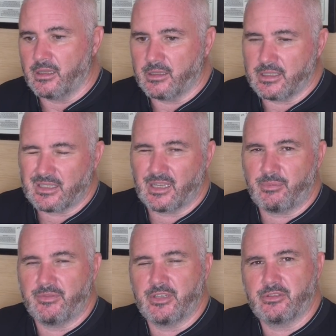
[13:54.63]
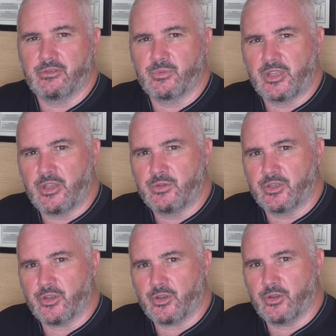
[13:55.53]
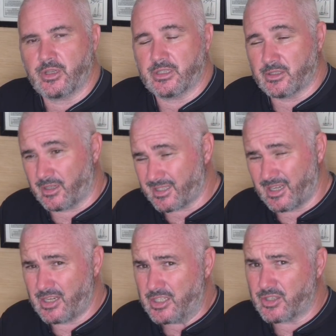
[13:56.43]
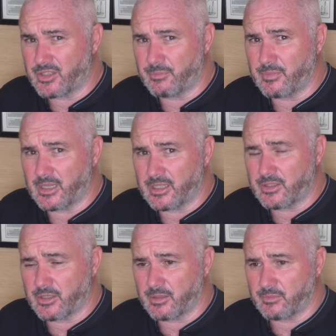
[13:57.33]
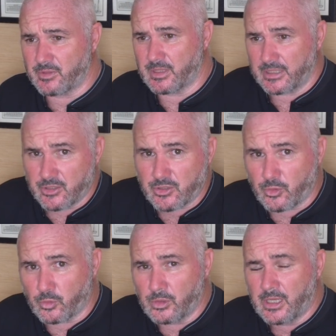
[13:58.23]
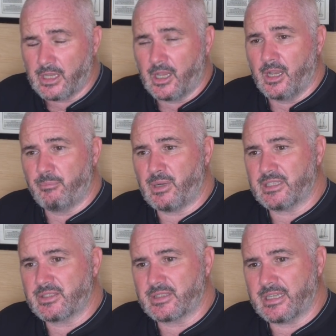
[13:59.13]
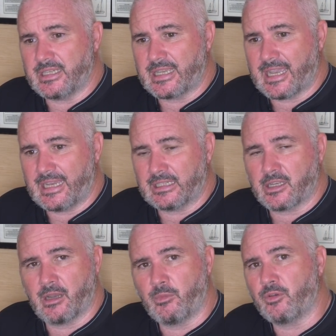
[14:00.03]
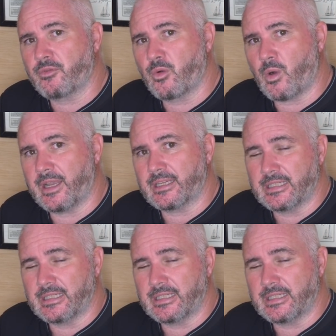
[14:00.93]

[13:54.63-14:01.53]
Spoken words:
There's a couple of issues with using a hook. It's nice and easy to install, but they can come off quite